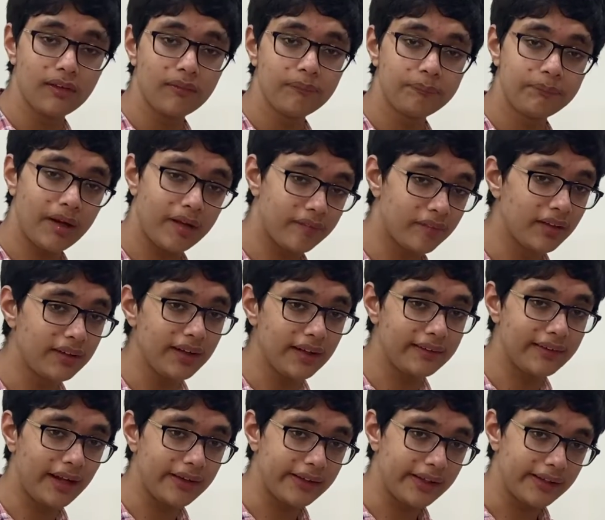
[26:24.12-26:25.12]
present in
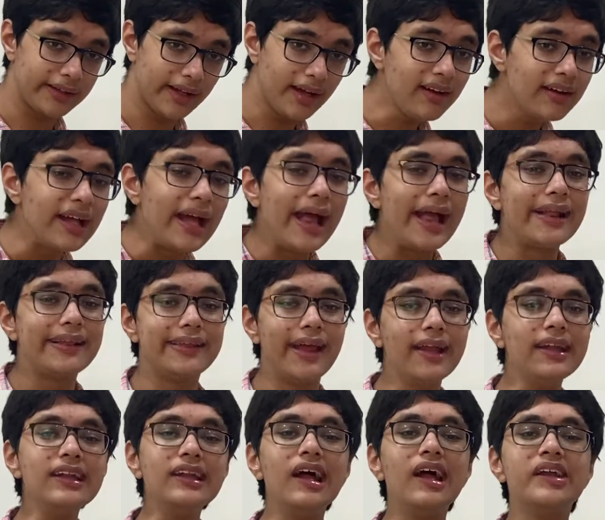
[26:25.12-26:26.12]
that area,
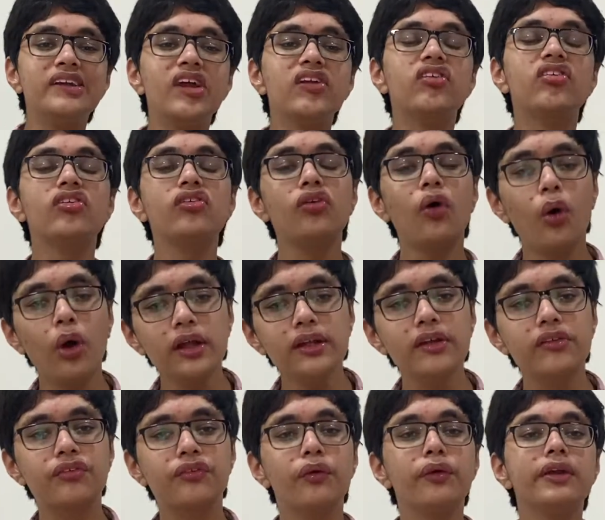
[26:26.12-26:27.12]
then the soil
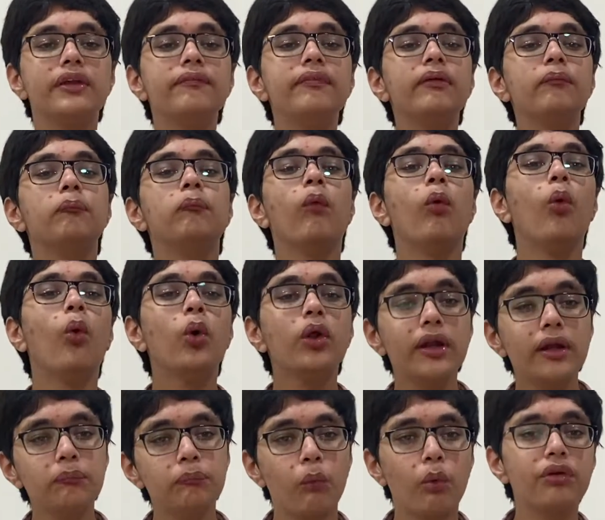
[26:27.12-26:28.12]
is going to be more
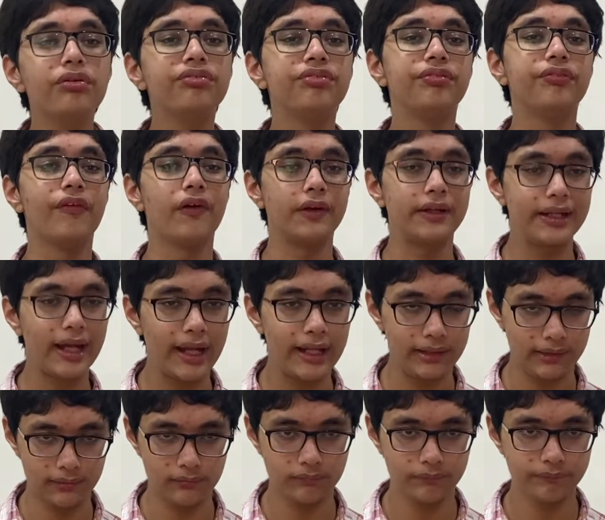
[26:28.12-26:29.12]
and more fertile.
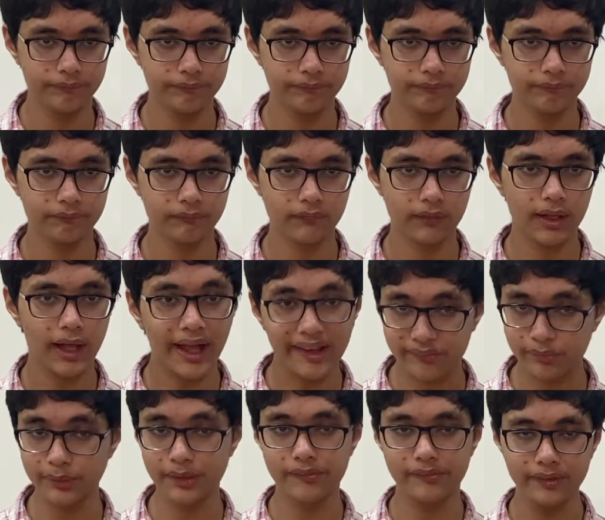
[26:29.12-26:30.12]
As
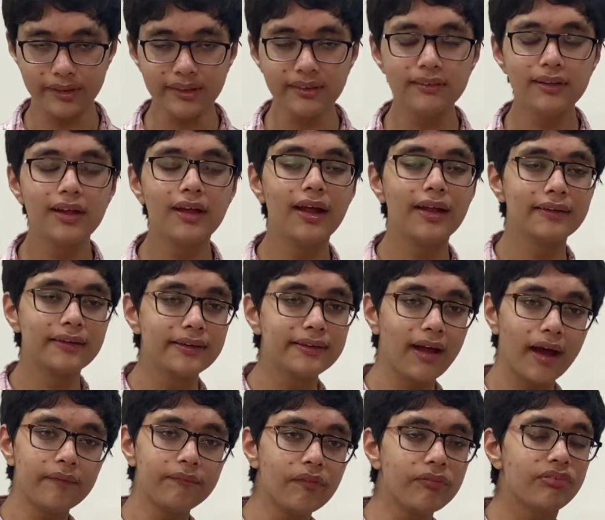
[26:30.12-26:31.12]
we'll see, the
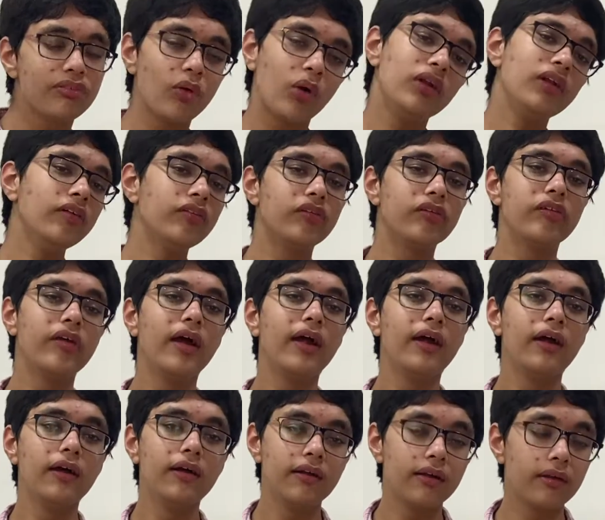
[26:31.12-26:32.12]
type of
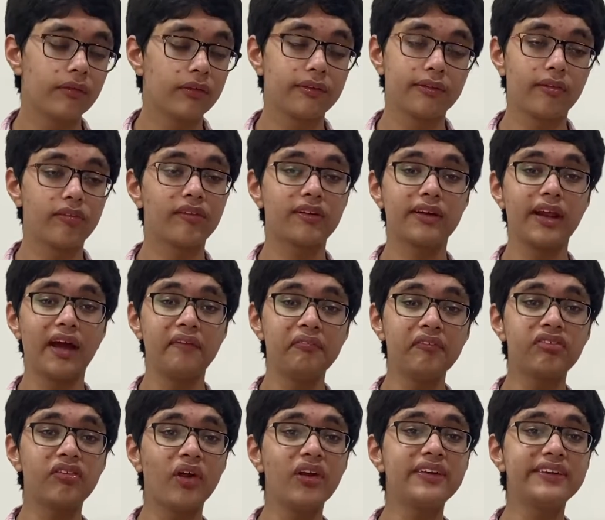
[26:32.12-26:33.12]

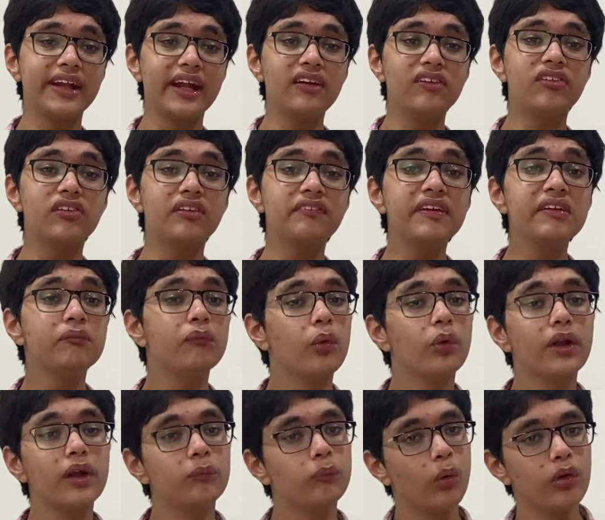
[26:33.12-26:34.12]
soil tends to be more
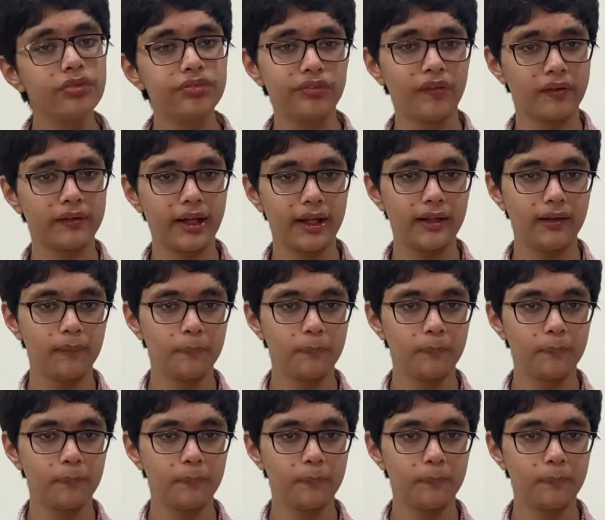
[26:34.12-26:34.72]
and more fertile.